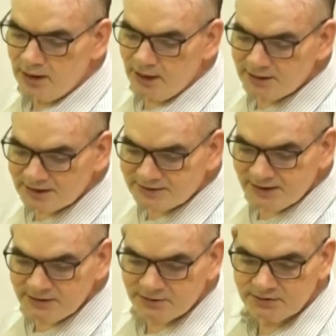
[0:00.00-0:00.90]
in the
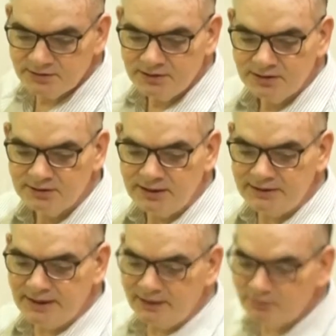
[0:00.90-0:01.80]
sense that
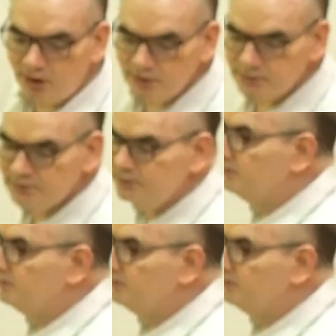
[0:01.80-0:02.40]
they have got